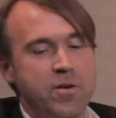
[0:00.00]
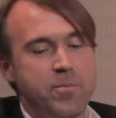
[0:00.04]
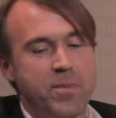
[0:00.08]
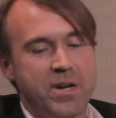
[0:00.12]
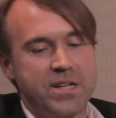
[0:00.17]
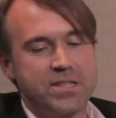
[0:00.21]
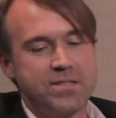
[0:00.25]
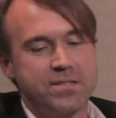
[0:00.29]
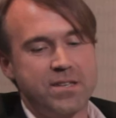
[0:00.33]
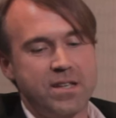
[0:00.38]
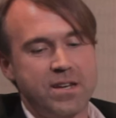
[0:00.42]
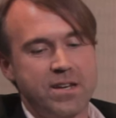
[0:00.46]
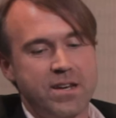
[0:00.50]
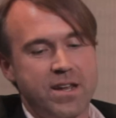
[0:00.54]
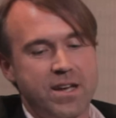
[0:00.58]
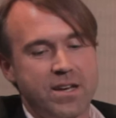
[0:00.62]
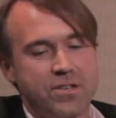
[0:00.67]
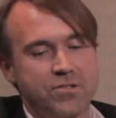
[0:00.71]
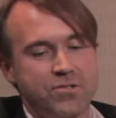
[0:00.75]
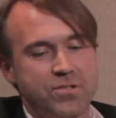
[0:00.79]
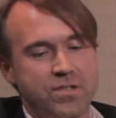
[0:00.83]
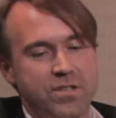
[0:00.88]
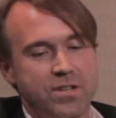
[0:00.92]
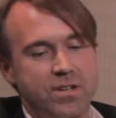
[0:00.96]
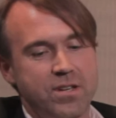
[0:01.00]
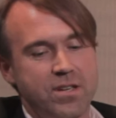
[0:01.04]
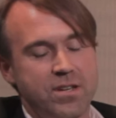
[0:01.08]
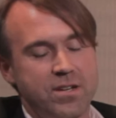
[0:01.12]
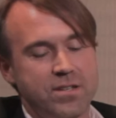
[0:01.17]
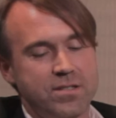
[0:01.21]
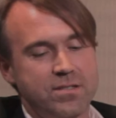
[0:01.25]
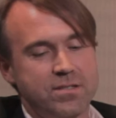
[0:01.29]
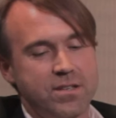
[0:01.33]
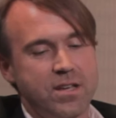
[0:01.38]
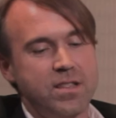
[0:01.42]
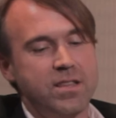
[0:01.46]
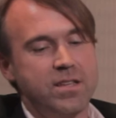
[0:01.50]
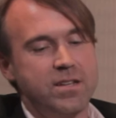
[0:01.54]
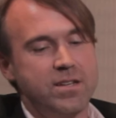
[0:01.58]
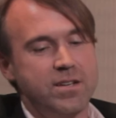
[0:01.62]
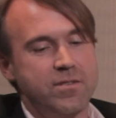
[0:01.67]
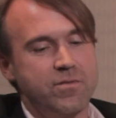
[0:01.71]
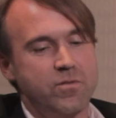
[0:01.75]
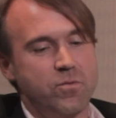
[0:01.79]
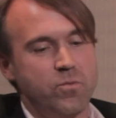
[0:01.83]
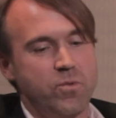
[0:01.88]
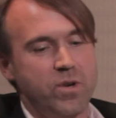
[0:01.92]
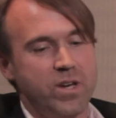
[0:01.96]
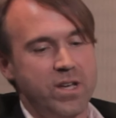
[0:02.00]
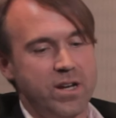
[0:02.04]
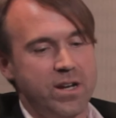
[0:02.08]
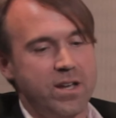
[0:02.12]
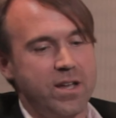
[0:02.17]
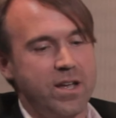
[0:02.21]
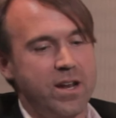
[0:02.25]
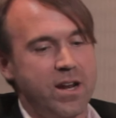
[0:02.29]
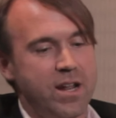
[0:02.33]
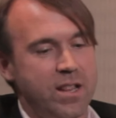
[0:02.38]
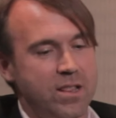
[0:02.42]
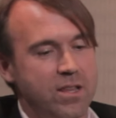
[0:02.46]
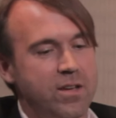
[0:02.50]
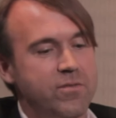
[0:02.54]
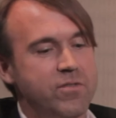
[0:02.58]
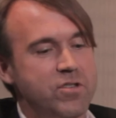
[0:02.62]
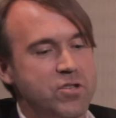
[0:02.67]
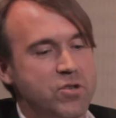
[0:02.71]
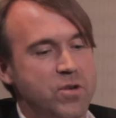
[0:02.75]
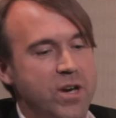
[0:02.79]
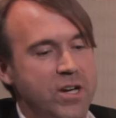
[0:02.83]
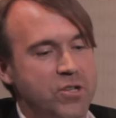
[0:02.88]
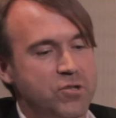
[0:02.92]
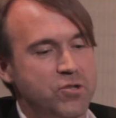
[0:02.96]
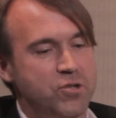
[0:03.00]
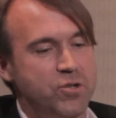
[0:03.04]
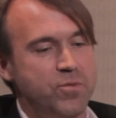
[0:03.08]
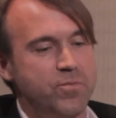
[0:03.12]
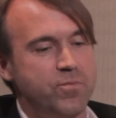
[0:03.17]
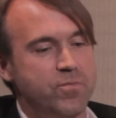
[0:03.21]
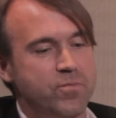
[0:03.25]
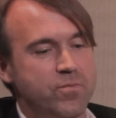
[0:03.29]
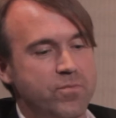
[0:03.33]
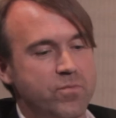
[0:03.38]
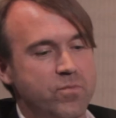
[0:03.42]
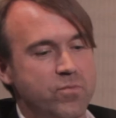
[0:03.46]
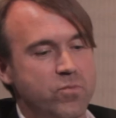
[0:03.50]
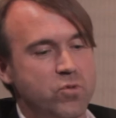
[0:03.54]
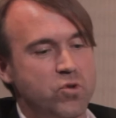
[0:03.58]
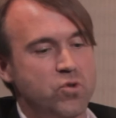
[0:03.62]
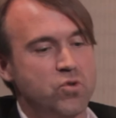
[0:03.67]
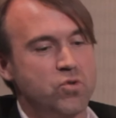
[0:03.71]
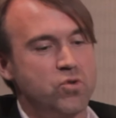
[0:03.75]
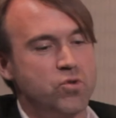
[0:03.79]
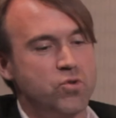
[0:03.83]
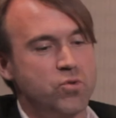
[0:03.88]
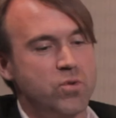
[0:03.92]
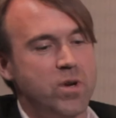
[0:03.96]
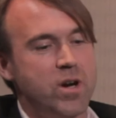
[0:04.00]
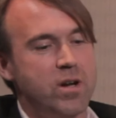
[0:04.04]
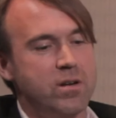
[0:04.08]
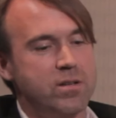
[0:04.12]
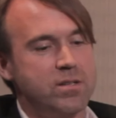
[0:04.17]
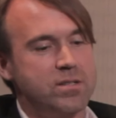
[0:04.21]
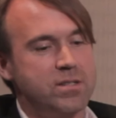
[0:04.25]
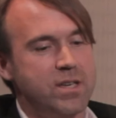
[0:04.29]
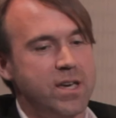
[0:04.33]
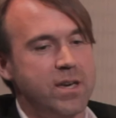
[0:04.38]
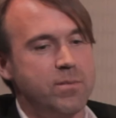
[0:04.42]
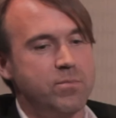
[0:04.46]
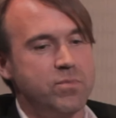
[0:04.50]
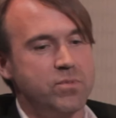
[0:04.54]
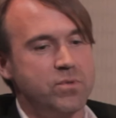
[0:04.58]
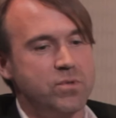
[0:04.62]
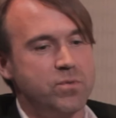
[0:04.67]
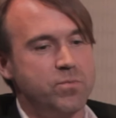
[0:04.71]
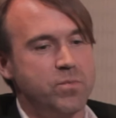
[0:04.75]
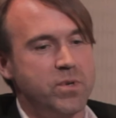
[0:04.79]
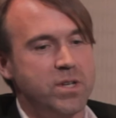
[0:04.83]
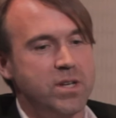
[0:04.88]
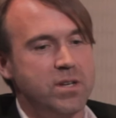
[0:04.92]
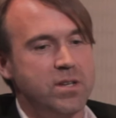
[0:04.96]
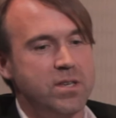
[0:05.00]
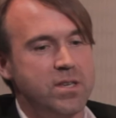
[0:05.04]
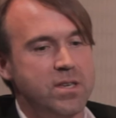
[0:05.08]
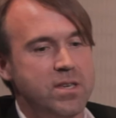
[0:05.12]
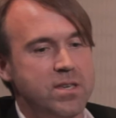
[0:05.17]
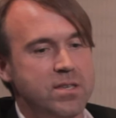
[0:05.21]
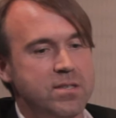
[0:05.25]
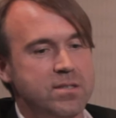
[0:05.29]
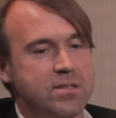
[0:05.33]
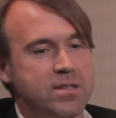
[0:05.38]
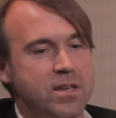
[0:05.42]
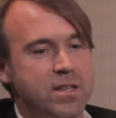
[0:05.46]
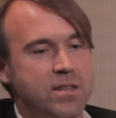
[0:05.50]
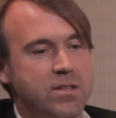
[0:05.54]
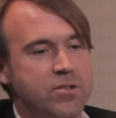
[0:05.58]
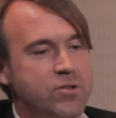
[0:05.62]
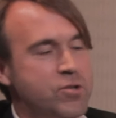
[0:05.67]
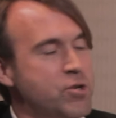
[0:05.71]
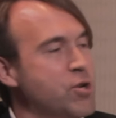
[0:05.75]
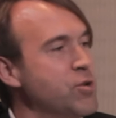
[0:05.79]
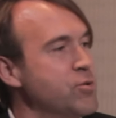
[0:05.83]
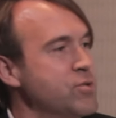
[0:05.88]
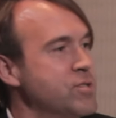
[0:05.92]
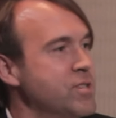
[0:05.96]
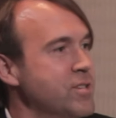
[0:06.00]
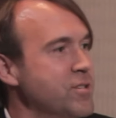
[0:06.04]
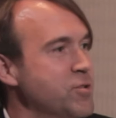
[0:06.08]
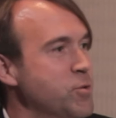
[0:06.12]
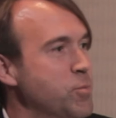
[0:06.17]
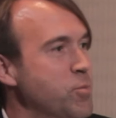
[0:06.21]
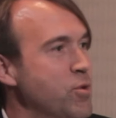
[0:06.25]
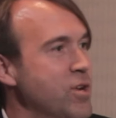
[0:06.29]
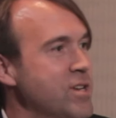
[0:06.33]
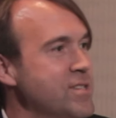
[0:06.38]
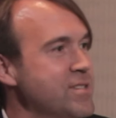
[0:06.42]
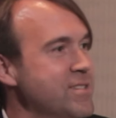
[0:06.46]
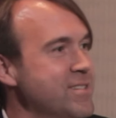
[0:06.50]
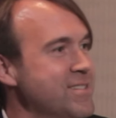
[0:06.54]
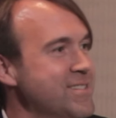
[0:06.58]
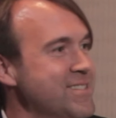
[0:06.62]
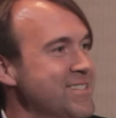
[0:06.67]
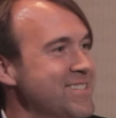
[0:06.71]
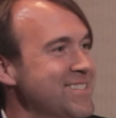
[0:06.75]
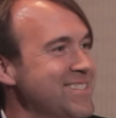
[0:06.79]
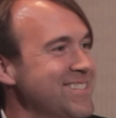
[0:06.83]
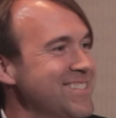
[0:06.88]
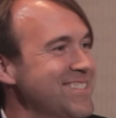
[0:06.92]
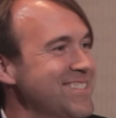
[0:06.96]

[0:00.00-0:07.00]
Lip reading: of mine said it actually in a slightly different way, and I love that you actually drew out examples, but he said there are no single presidents.